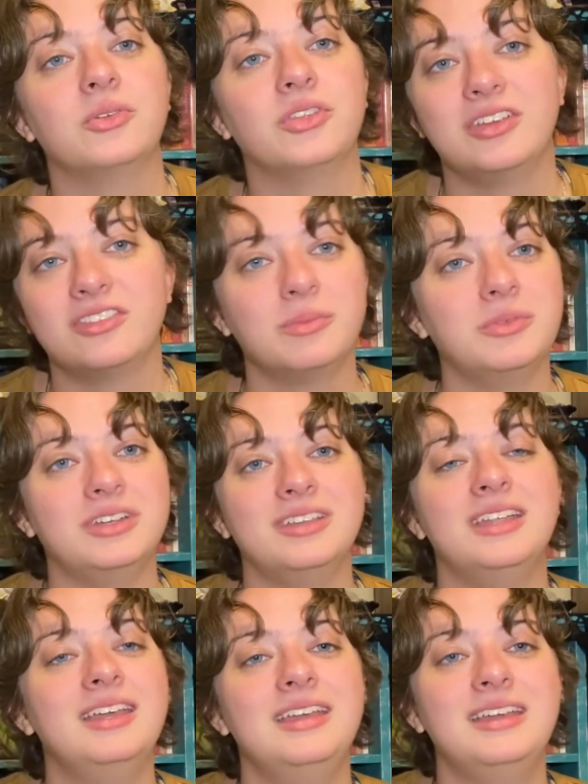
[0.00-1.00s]
I was like, someone
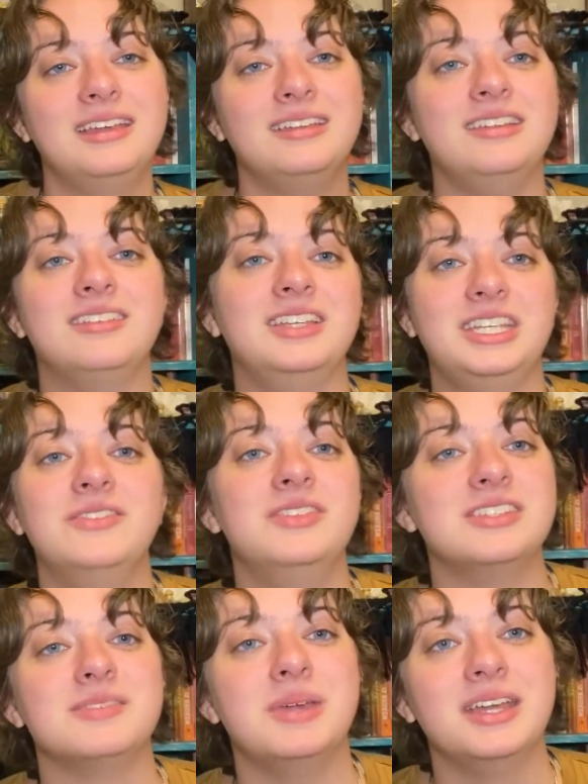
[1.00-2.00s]
needs to give
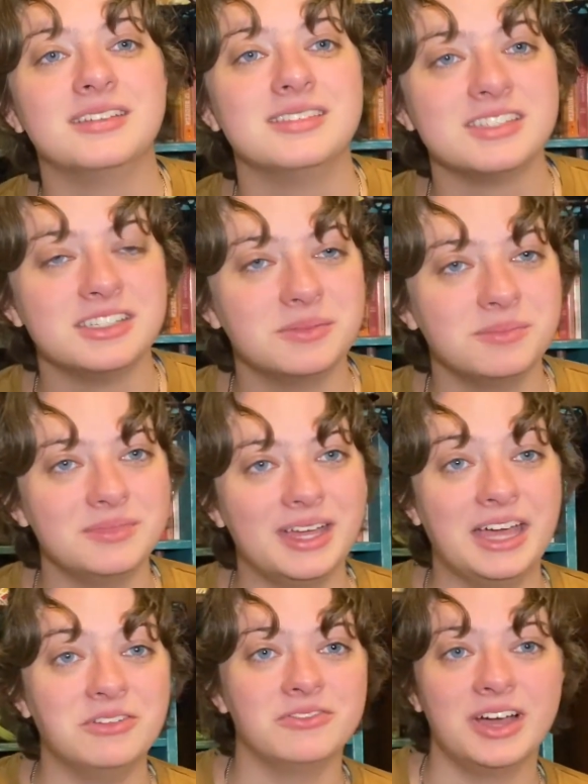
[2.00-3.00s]
this man some
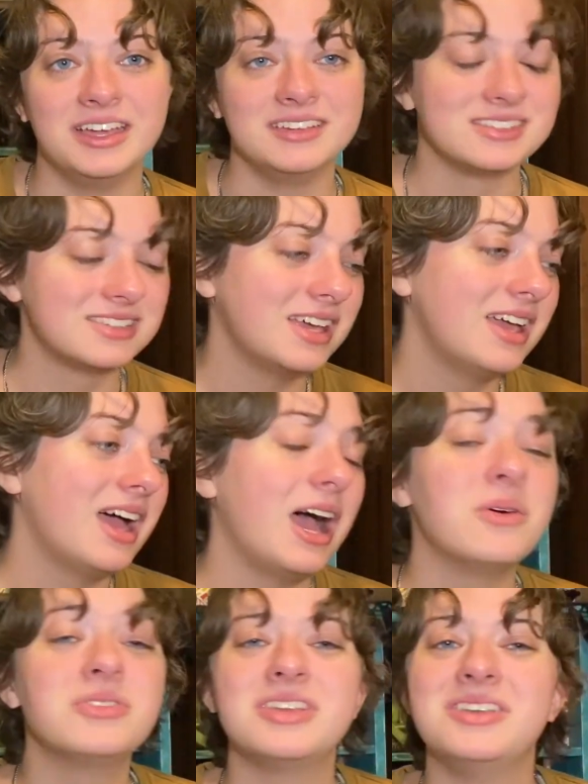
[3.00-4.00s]
advice.
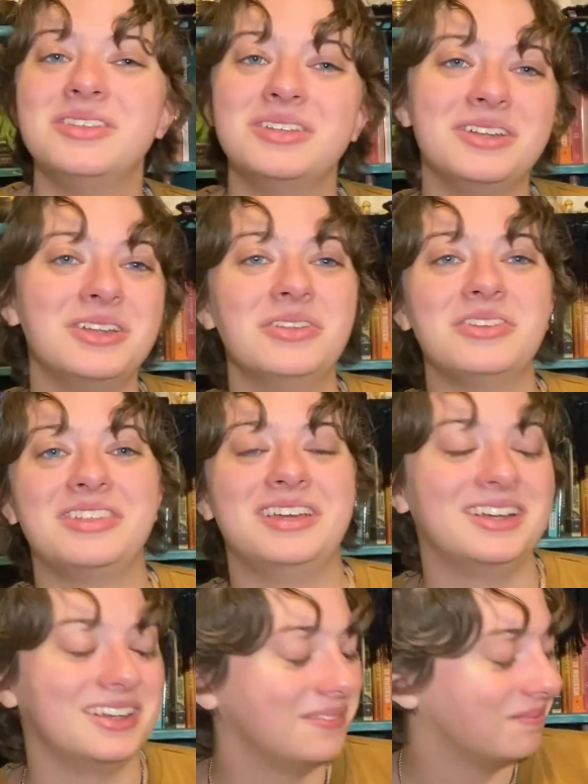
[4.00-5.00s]
And then another
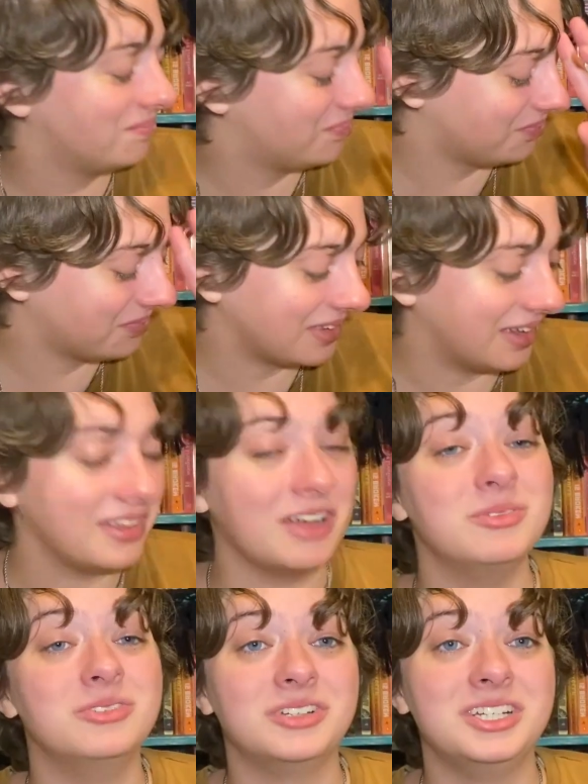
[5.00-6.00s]
thing,
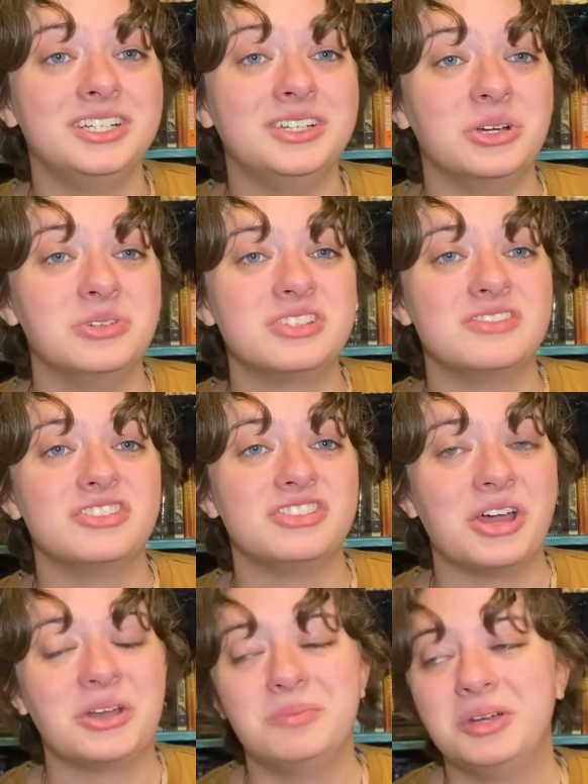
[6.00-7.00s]
I've been reading Ghost of the
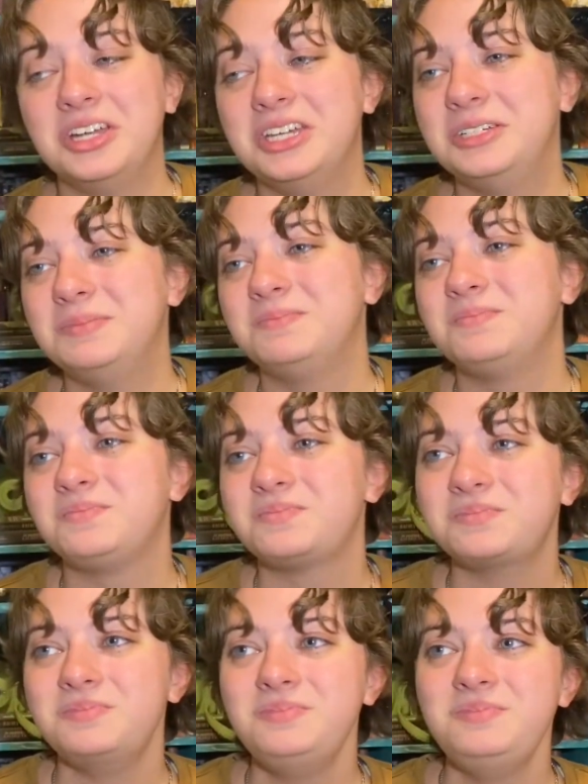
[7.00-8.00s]
Shadow Market,
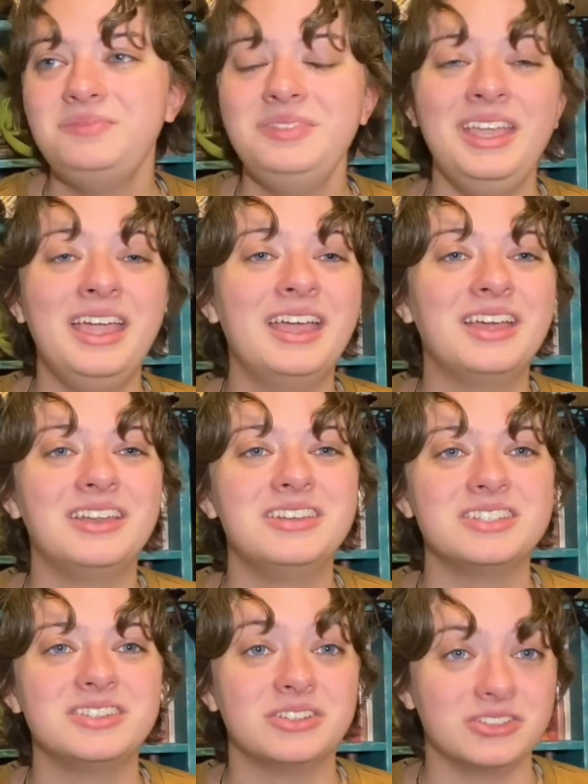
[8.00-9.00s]

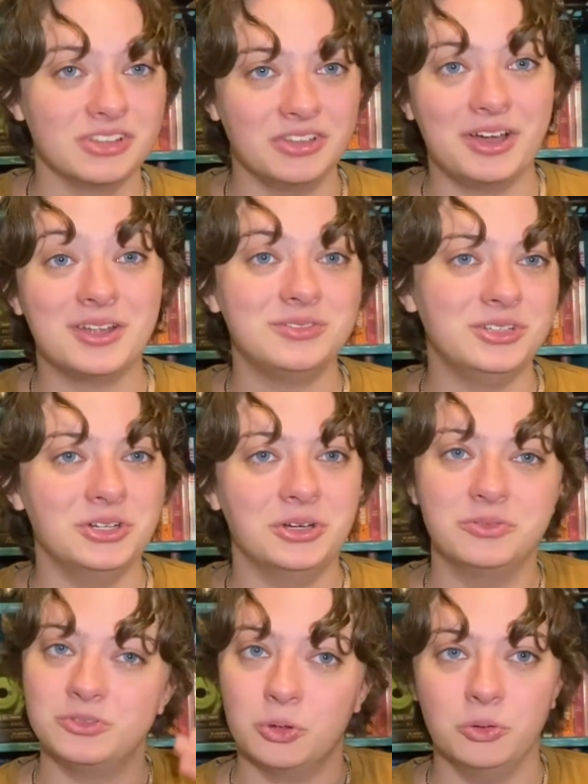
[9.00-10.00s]
and there's a lot, you
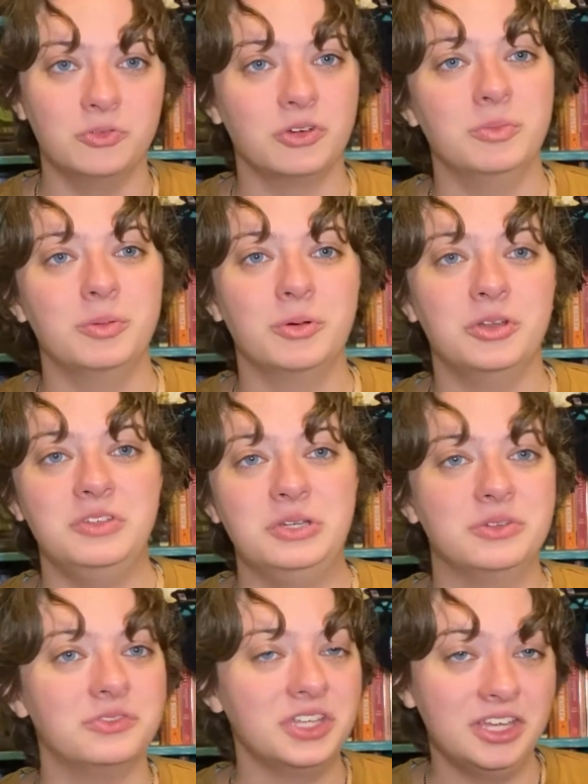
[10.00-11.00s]
know, told from the point of
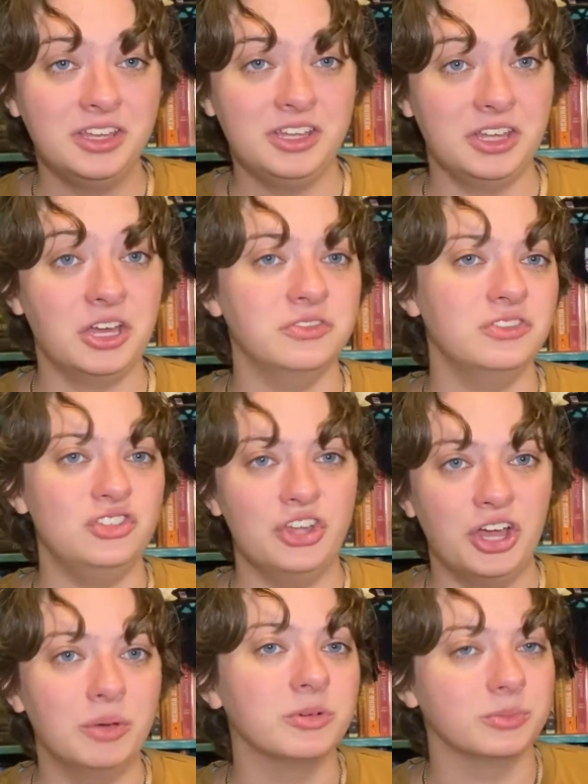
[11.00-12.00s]
view of
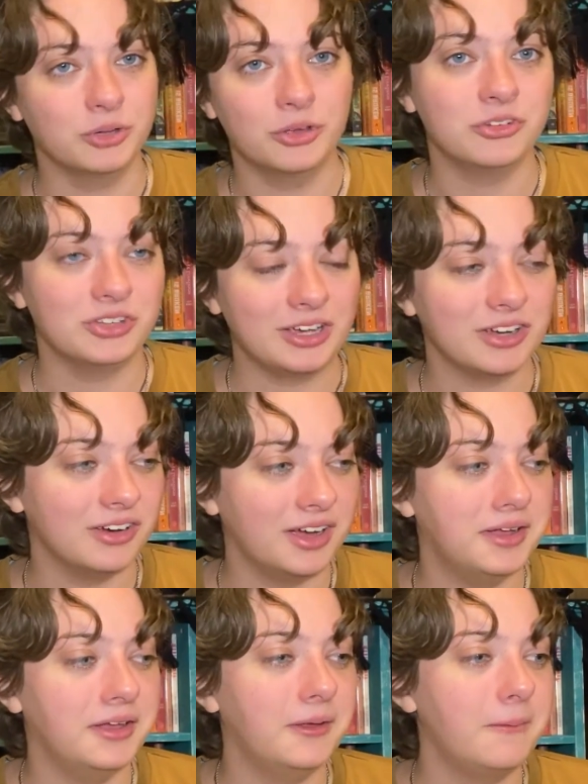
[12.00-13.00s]
Jem or Brother
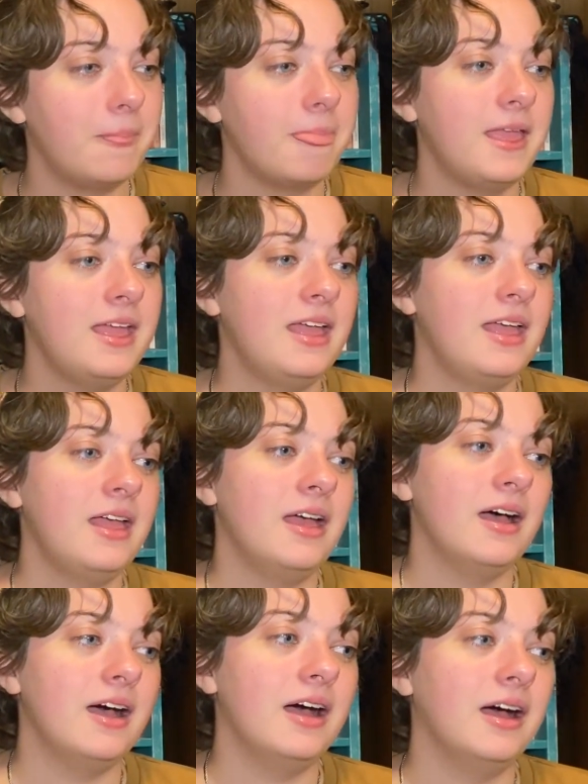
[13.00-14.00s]
Zachariah,
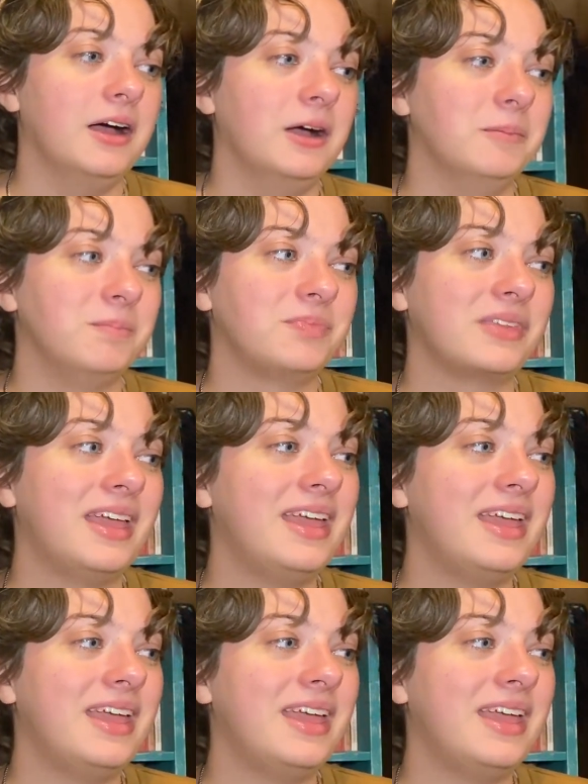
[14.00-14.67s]
and